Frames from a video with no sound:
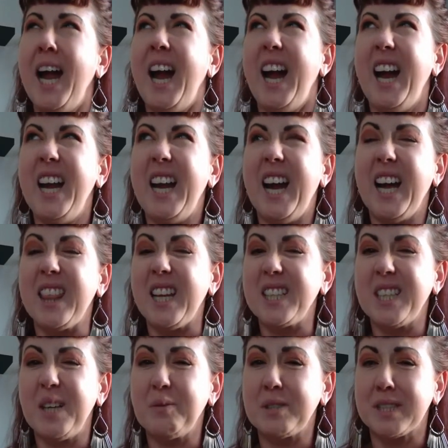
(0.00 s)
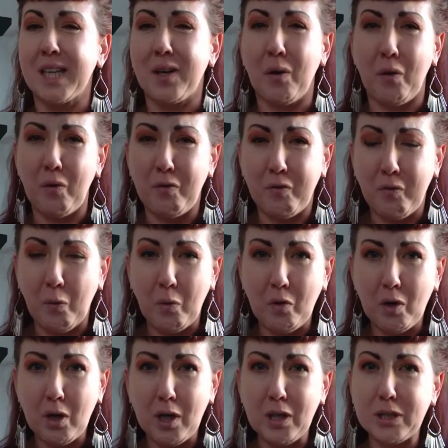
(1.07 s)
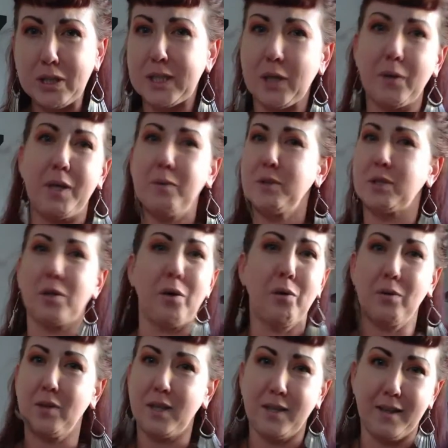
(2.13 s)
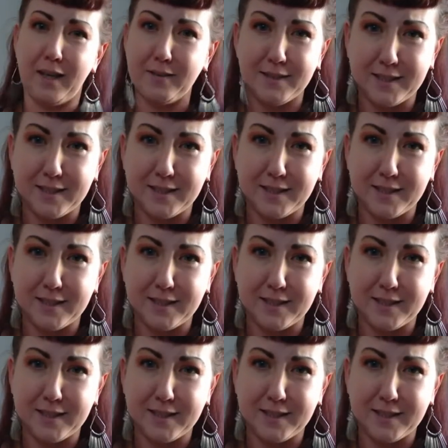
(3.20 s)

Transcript: And at that time, it was like 04, so he was totally allowed to